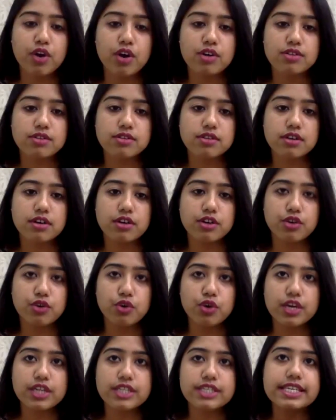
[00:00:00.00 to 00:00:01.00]
because
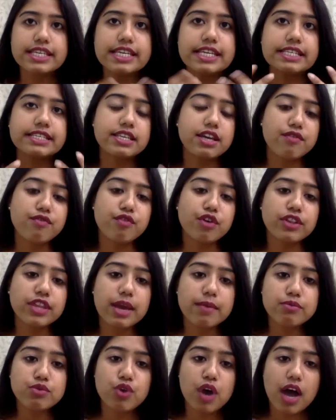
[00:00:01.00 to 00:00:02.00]
it's
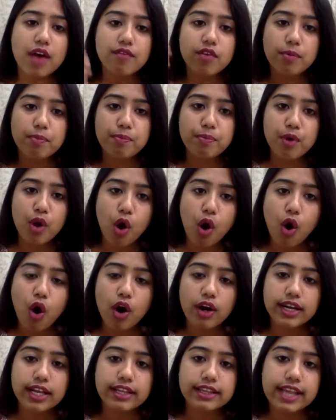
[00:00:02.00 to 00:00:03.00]
easier for them to have a
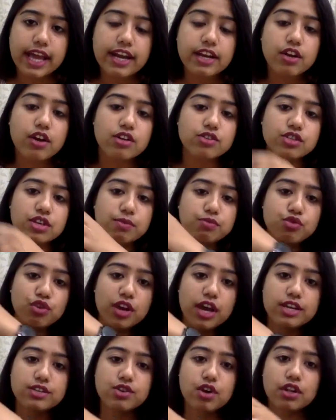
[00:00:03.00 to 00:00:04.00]
plot and then
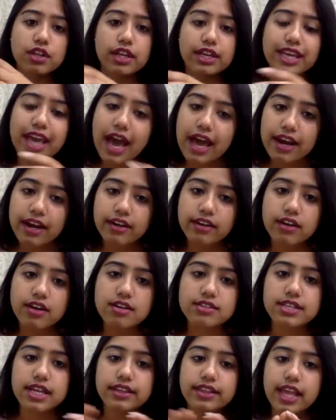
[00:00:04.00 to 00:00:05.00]
conceptualize all the
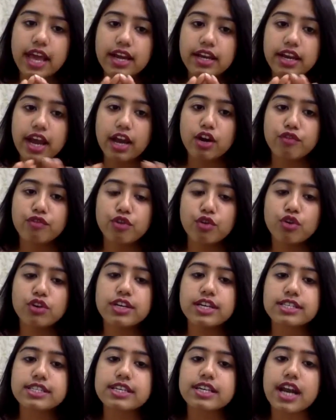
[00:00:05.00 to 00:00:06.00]
characters and then kind
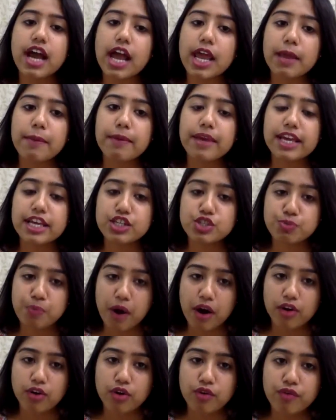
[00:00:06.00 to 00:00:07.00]
of describe
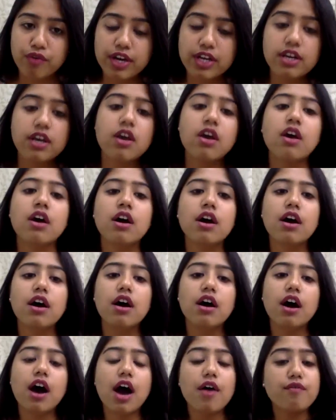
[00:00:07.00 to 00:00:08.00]
each part of it.
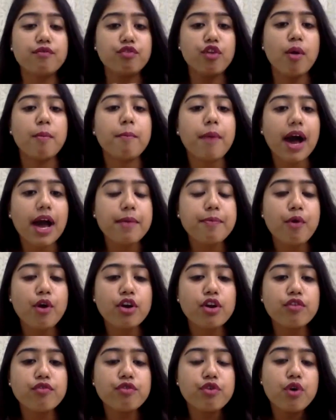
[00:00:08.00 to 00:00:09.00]
From my
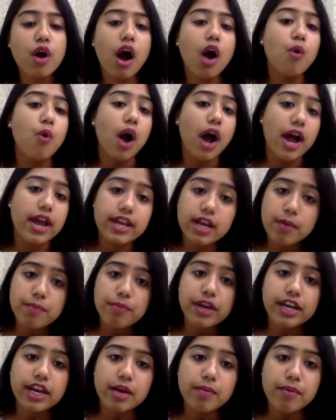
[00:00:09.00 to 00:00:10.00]
point of view, how I
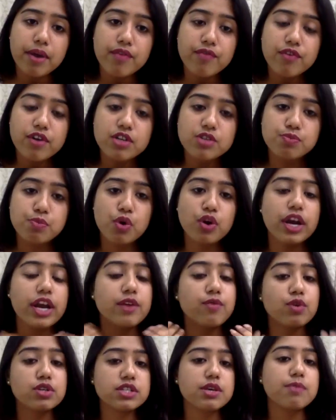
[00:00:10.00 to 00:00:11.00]
completed my first
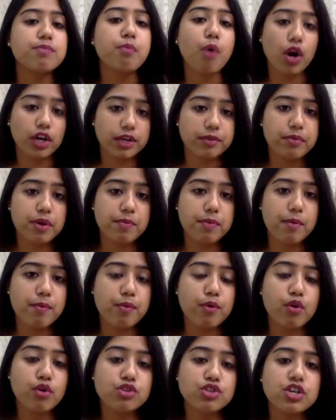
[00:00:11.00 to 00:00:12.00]
book, it was a bottom-up
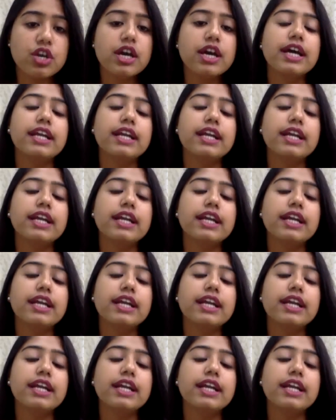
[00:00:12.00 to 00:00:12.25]
approach.